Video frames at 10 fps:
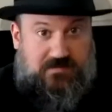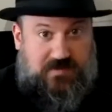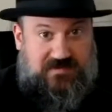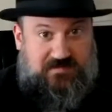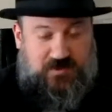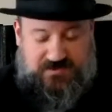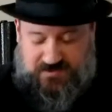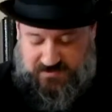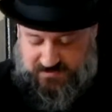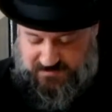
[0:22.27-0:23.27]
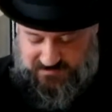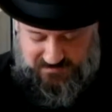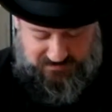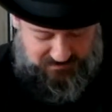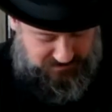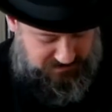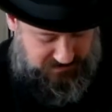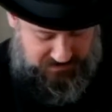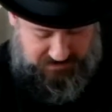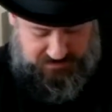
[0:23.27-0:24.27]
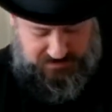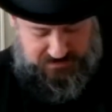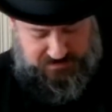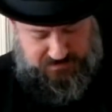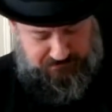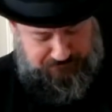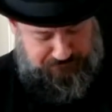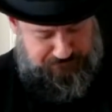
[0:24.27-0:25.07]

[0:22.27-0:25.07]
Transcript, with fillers: Beef brisket. He's going to show you a little bit about it.